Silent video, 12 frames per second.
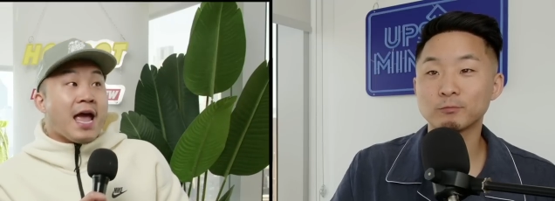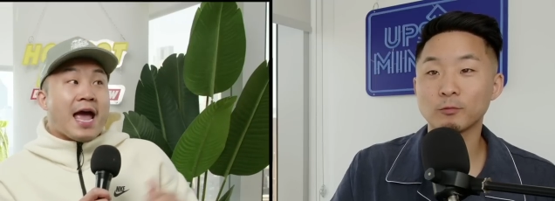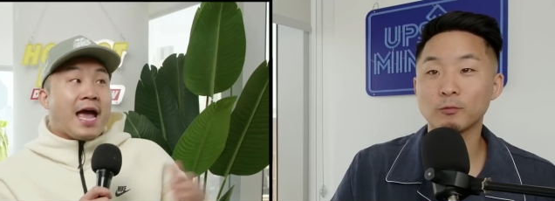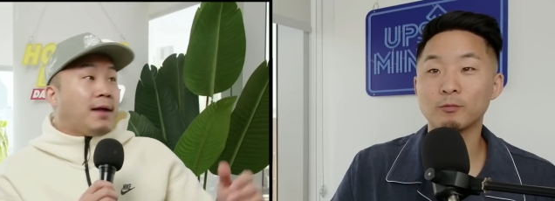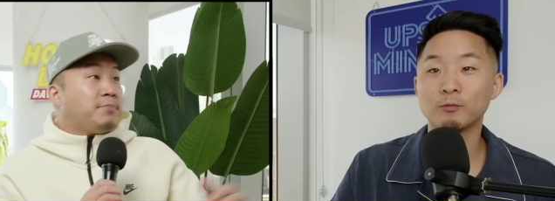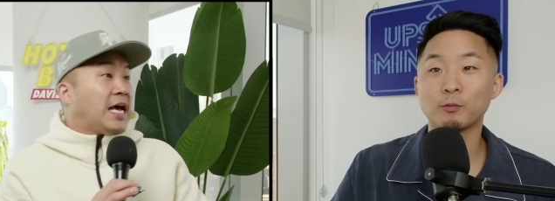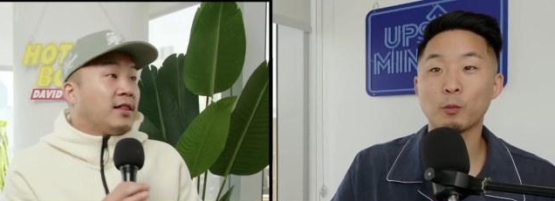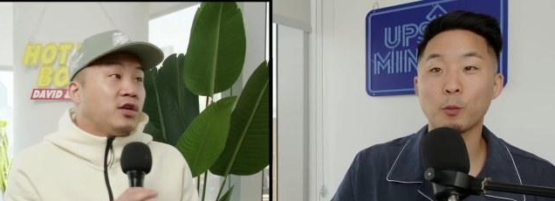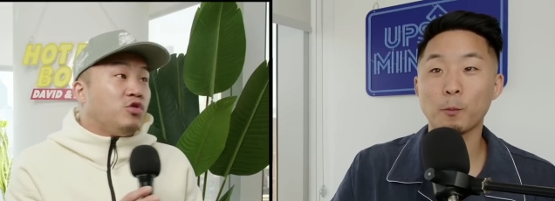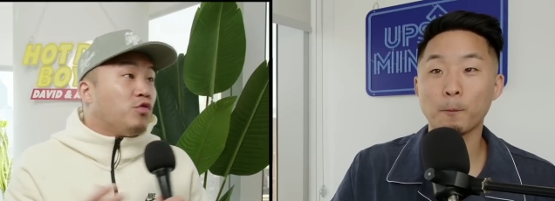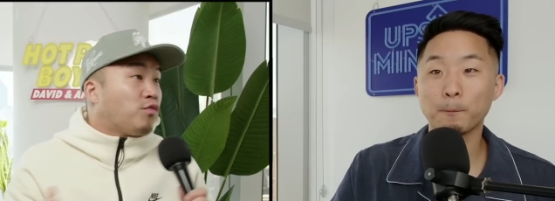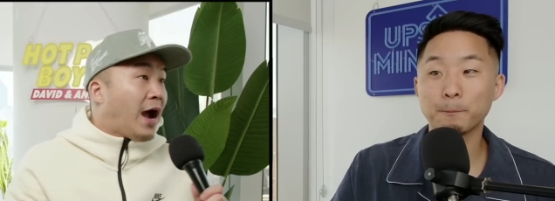Speaker 1: And I'm telling
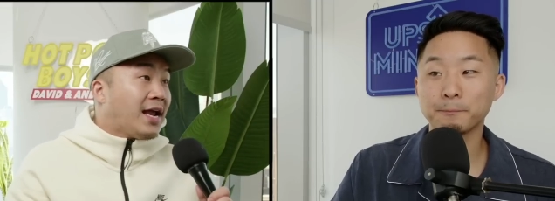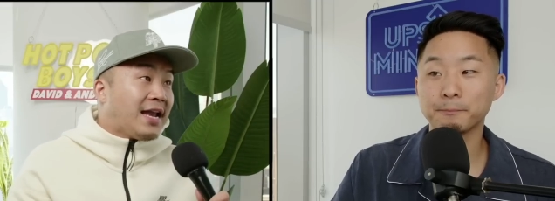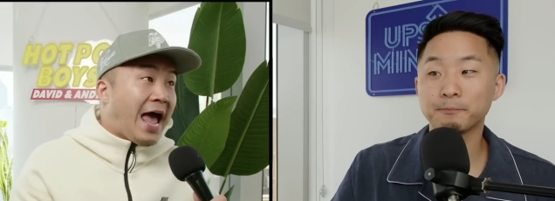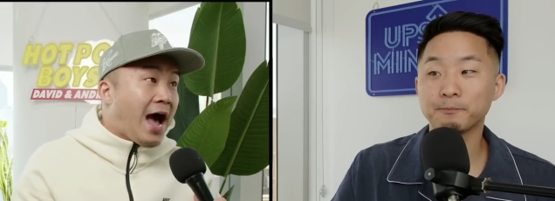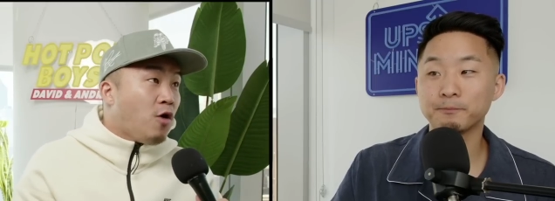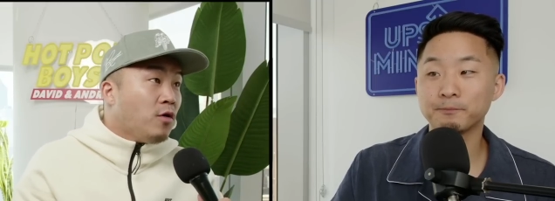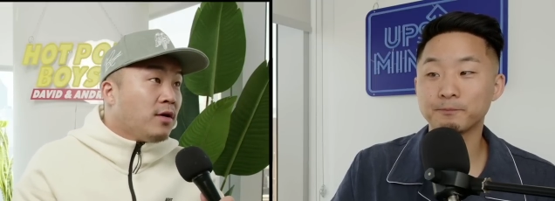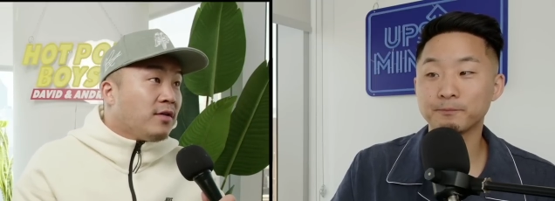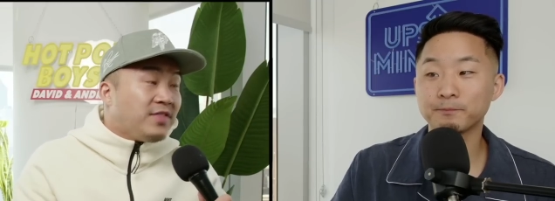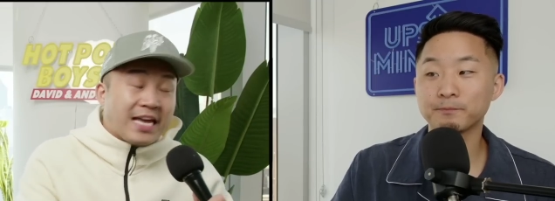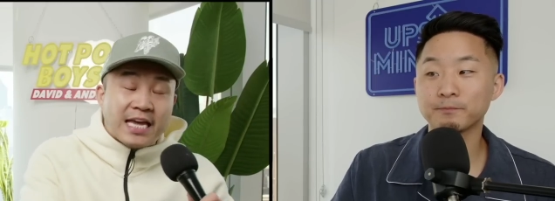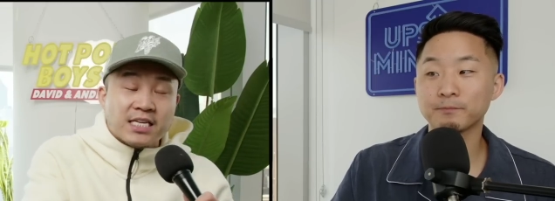you, right now,
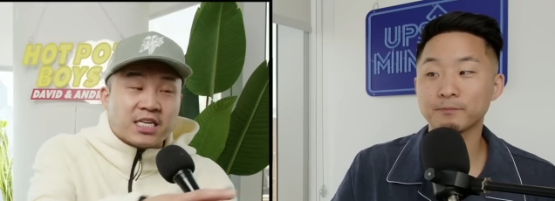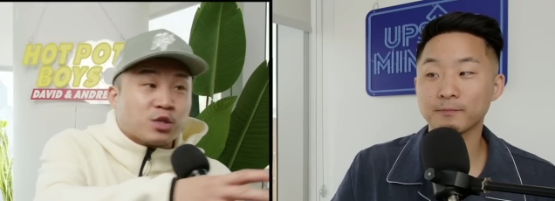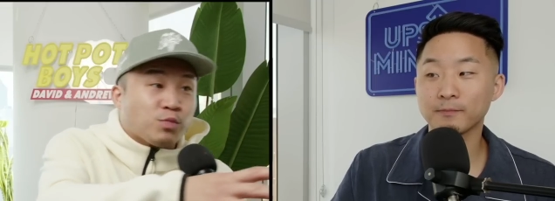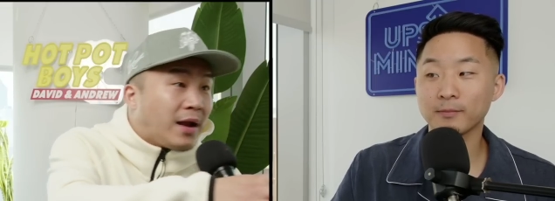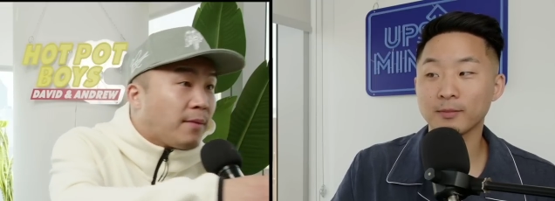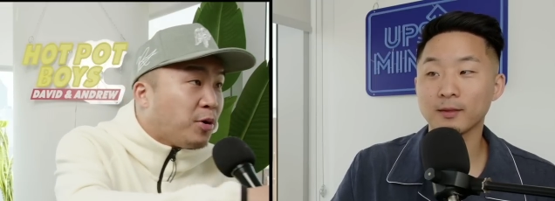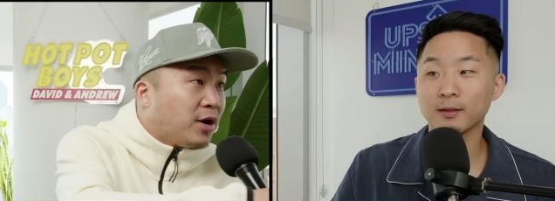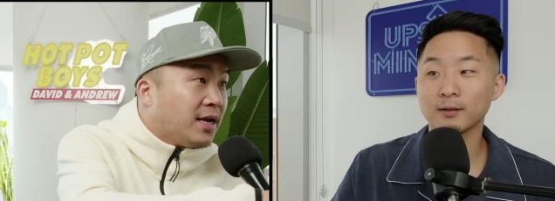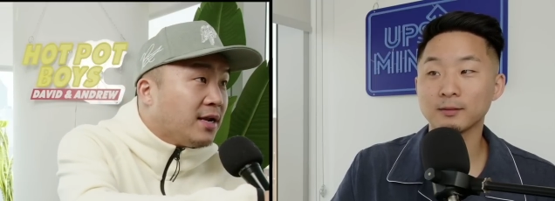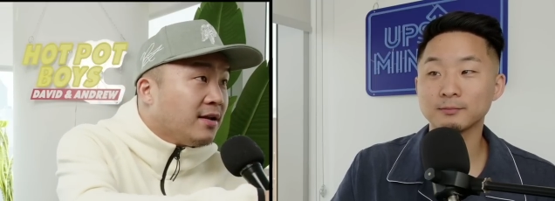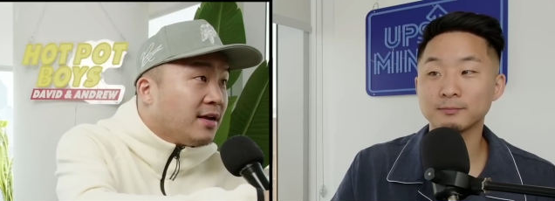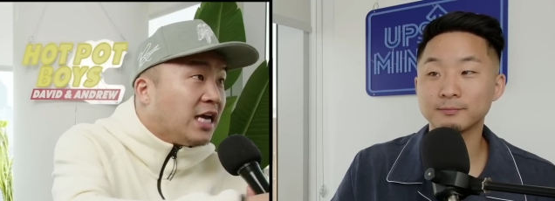the easiest way to put
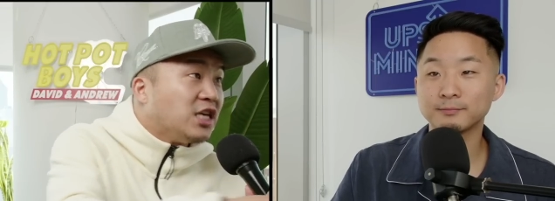it is